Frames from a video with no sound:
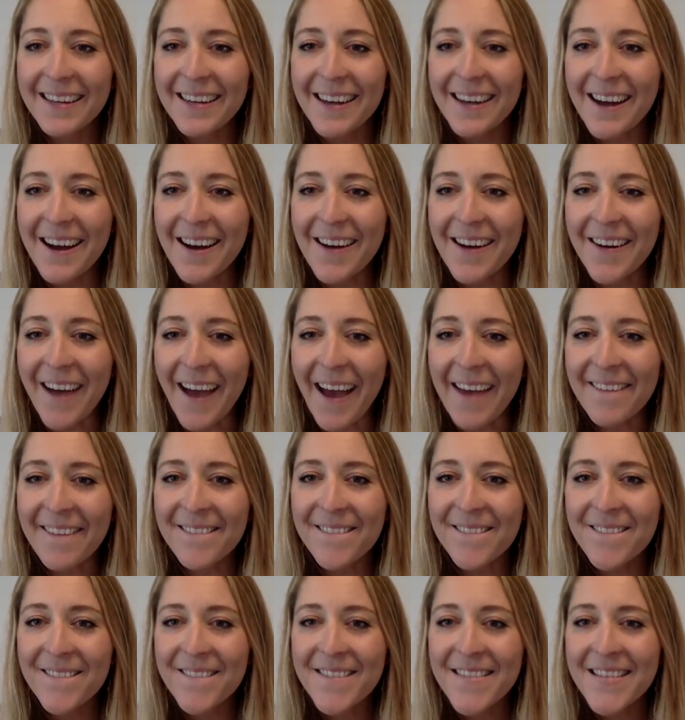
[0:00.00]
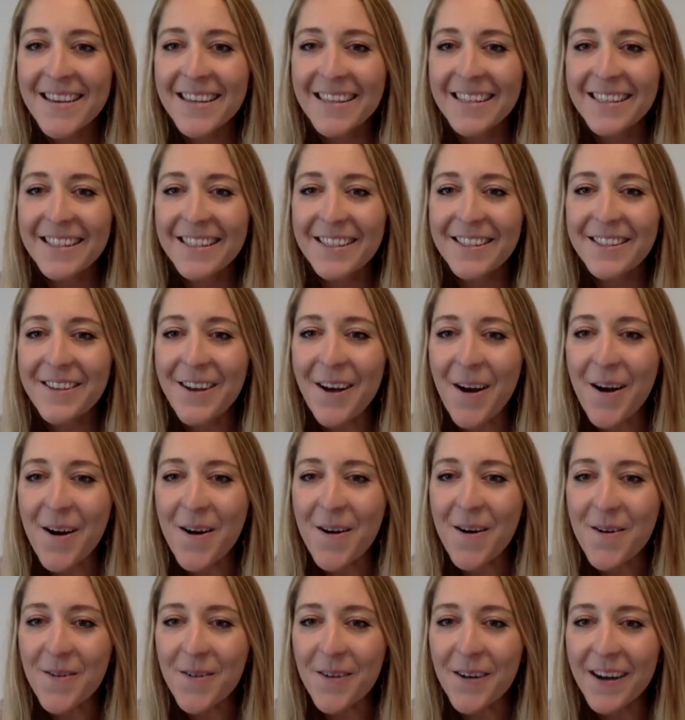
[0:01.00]
Okay,
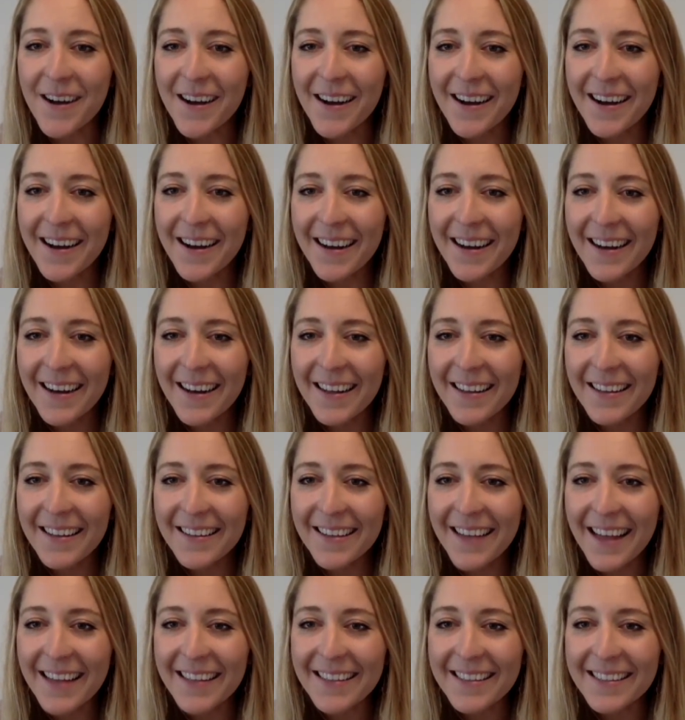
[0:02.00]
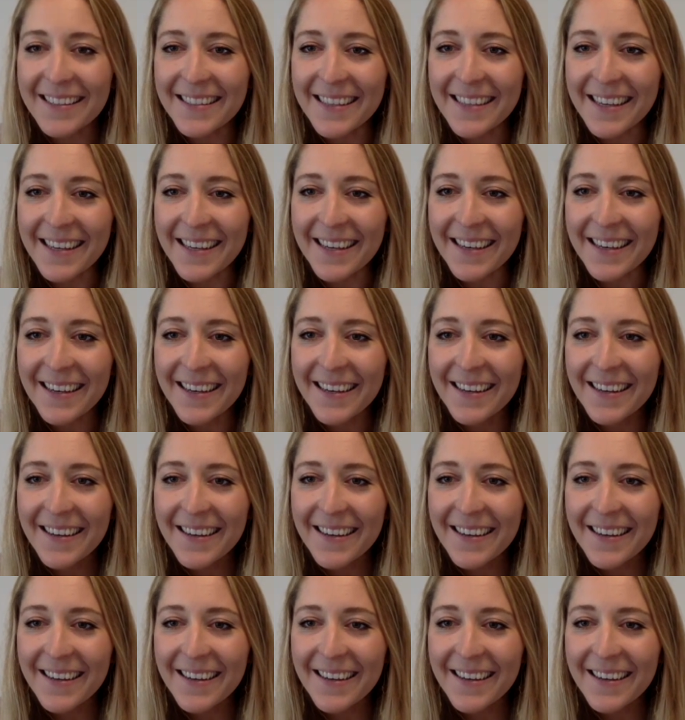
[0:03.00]
so let's see.